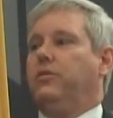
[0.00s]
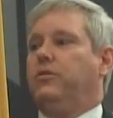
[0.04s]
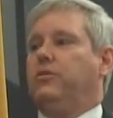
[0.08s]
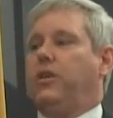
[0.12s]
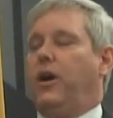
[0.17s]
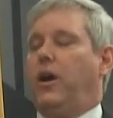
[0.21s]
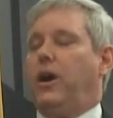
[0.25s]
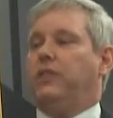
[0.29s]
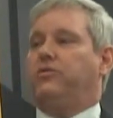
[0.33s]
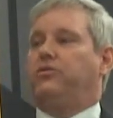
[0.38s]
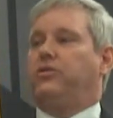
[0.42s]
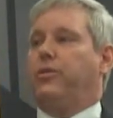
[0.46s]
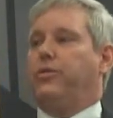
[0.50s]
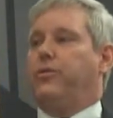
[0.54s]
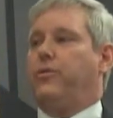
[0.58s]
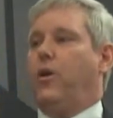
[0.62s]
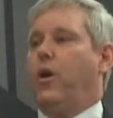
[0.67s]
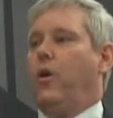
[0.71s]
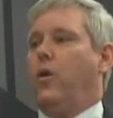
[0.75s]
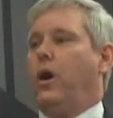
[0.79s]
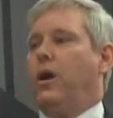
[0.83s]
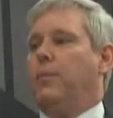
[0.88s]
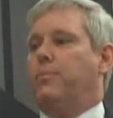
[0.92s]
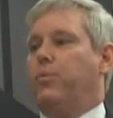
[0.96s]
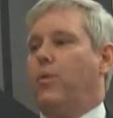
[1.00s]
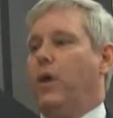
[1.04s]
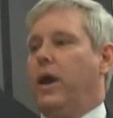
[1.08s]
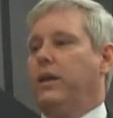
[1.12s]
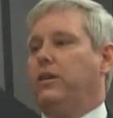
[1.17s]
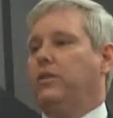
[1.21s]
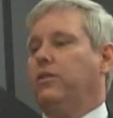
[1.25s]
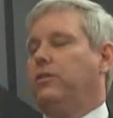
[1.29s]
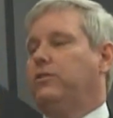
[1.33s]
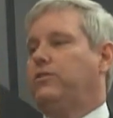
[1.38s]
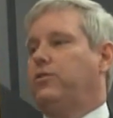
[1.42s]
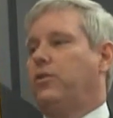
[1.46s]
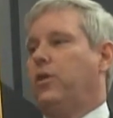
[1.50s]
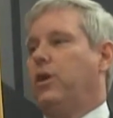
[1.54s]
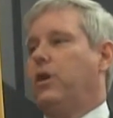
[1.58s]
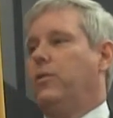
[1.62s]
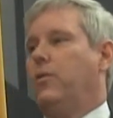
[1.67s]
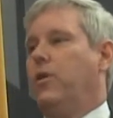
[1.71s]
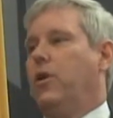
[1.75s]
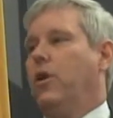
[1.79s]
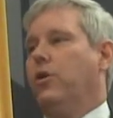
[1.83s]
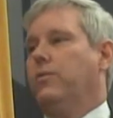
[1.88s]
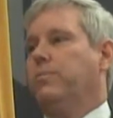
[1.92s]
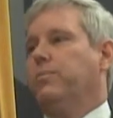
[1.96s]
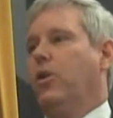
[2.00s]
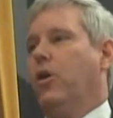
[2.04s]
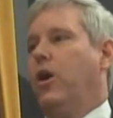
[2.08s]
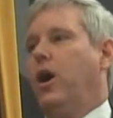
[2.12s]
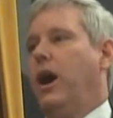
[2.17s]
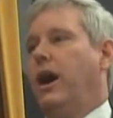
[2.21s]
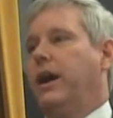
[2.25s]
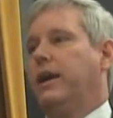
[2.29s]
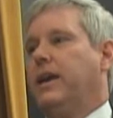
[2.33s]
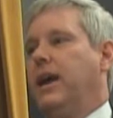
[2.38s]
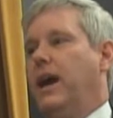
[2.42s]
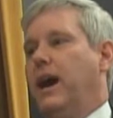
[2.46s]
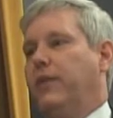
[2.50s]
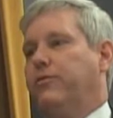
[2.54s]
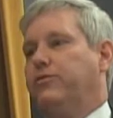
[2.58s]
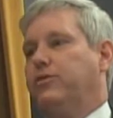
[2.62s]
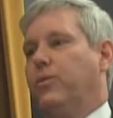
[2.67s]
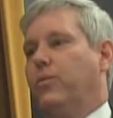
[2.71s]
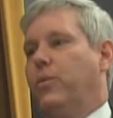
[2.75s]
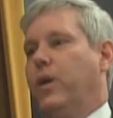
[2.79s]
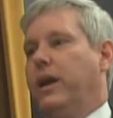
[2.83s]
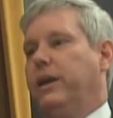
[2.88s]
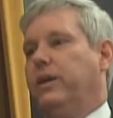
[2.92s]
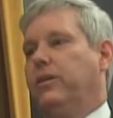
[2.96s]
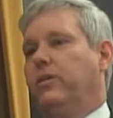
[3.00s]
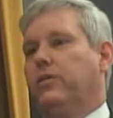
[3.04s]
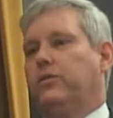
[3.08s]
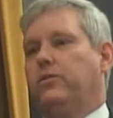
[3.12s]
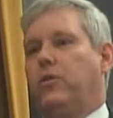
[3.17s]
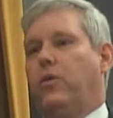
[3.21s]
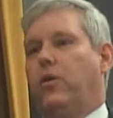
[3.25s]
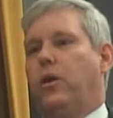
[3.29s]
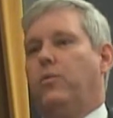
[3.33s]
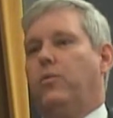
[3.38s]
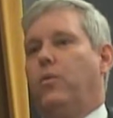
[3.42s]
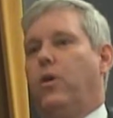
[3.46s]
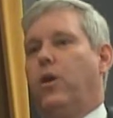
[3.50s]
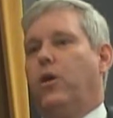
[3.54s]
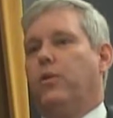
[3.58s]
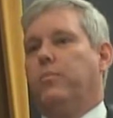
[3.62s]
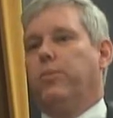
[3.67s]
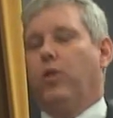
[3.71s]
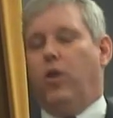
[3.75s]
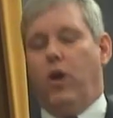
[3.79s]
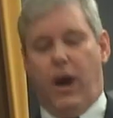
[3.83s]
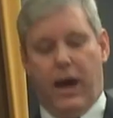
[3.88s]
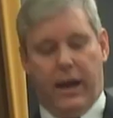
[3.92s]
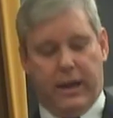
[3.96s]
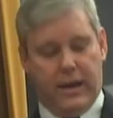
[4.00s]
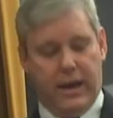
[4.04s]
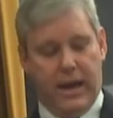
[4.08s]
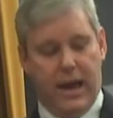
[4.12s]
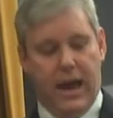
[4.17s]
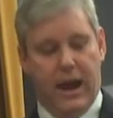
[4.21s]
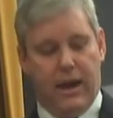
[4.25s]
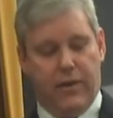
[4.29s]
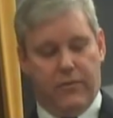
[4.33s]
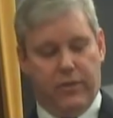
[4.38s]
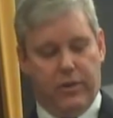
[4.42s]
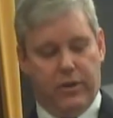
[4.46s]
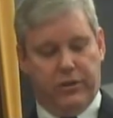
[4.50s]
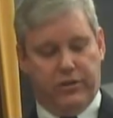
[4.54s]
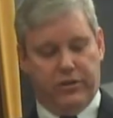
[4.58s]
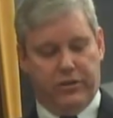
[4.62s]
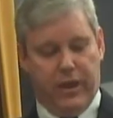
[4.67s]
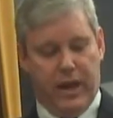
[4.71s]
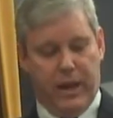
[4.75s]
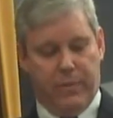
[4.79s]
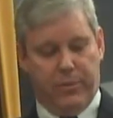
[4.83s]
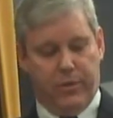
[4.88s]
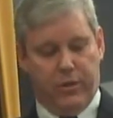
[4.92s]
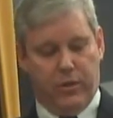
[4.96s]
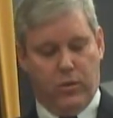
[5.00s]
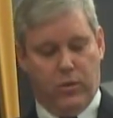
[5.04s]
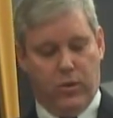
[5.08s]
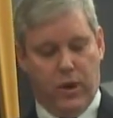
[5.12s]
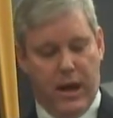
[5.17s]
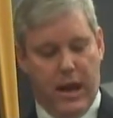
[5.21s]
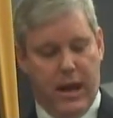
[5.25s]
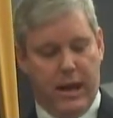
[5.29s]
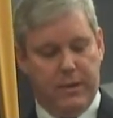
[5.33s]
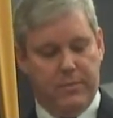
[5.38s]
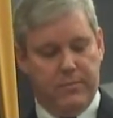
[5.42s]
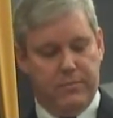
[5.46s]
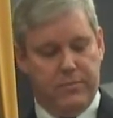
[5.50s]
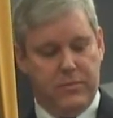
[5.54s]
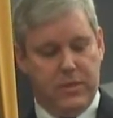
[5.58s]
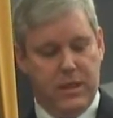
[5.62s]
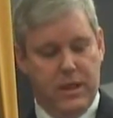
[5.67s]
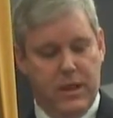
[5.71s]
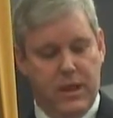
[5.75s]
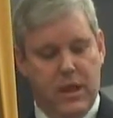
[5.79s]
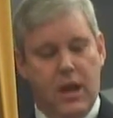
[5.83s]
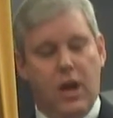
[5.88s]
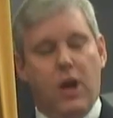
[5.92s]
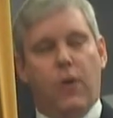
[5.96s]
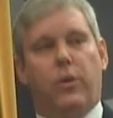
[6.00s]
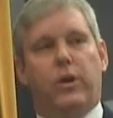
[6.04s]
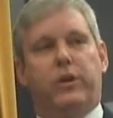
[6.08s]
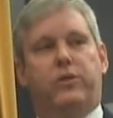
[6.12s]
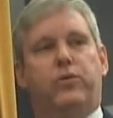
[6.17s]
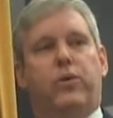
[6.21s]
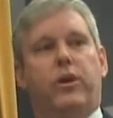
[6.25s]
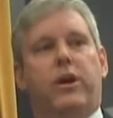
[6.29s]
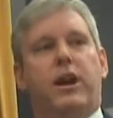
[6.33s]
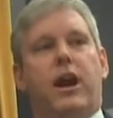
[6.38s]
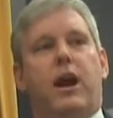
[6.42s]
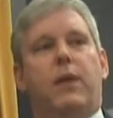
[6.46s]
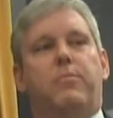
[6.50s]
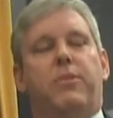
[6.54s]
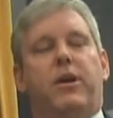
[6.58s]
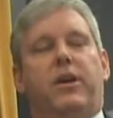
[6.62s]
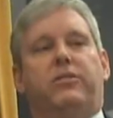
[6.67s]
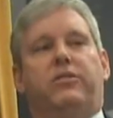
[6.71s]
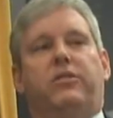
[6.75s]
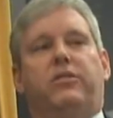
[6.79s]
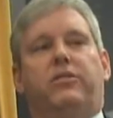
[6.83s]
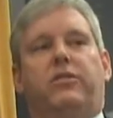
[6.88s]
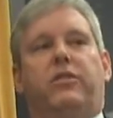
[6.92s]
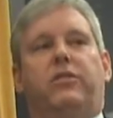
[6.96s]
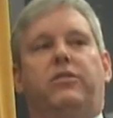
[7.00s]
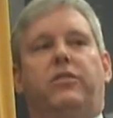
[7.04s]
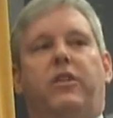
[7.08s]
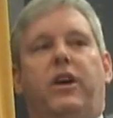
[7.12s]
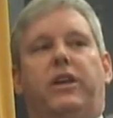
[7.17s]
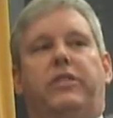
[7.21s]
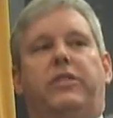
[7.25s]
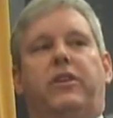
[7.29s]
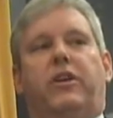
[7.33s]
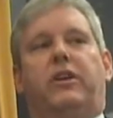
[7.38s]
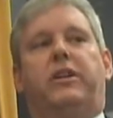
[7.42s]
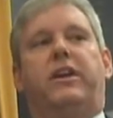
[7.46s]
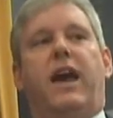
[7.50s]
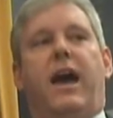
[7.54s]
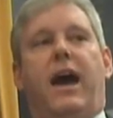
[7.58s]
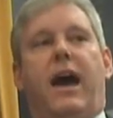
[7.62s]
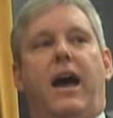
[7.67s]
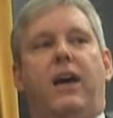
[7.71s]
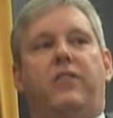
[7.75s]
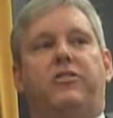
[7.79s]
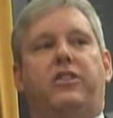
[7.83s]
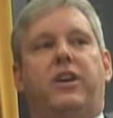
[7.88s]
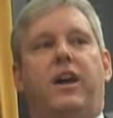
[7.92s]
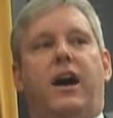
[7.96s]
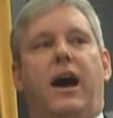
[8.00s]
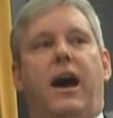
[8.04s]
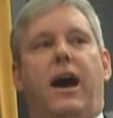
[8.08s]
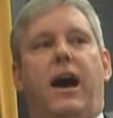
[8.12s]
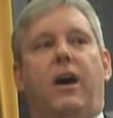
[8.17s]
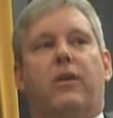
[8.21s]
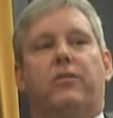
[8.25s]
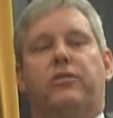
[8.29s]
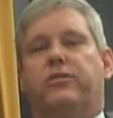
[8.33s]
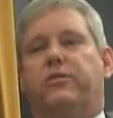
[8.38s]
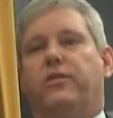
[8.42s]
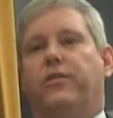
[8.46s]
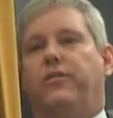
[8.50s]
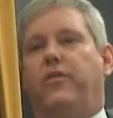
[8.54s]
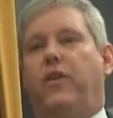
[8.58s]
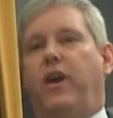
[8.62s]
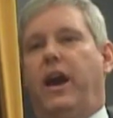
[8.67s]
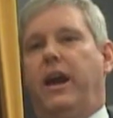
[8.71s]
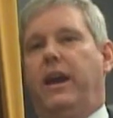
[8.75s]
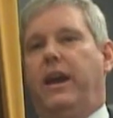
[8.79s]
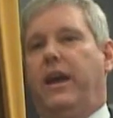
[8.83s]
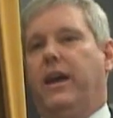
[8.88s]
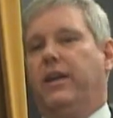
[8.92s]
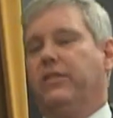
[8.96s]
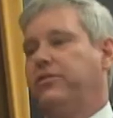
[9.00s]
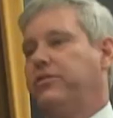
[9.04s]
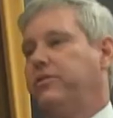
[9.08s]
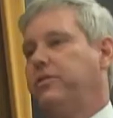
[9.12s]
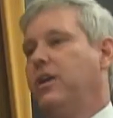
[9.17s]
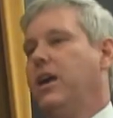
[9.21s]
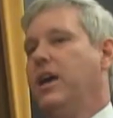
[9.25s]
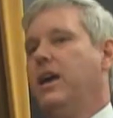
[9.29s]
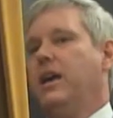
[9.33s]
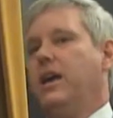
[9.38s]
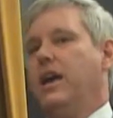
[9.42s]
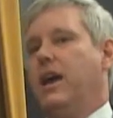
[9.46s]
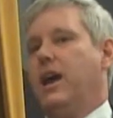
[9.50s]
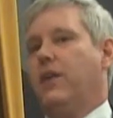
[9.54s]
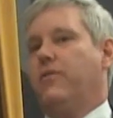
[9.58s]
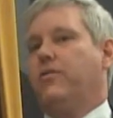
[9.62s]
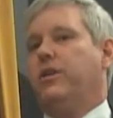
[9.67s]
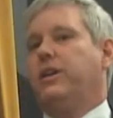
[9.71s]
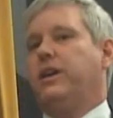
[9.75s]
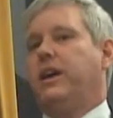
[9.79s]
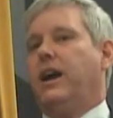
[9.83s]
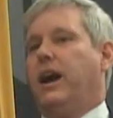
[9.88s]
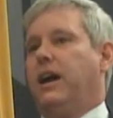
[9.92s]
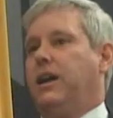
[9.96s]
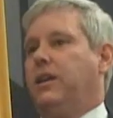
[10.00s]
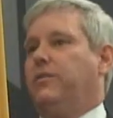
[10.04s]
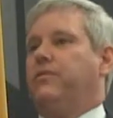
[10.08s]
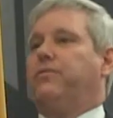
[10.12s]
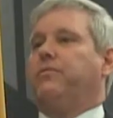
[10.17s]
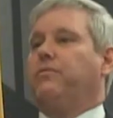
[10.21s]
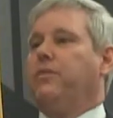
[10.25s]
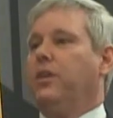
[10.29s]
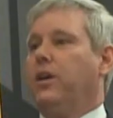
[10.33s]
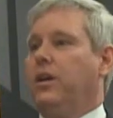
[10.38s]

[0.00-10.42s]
tries to throw up regulatory roadblock after regulatory roadblock every step of the way. We treat our businesses like they're cash cows to finance every kind of